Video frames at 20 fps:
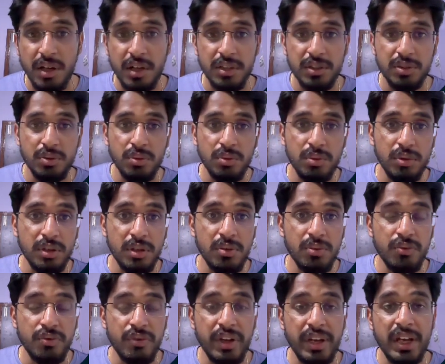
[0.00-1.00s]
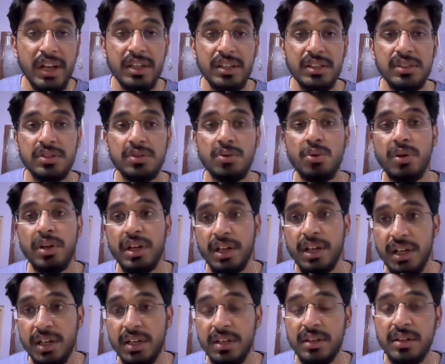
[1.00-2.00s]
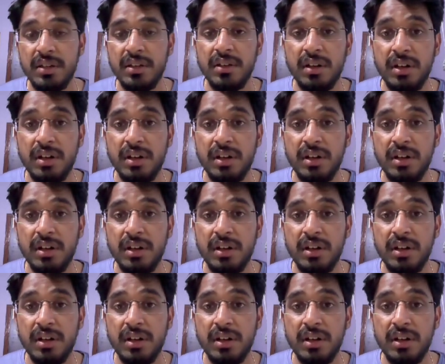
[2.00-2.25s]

so now we can just go ahead and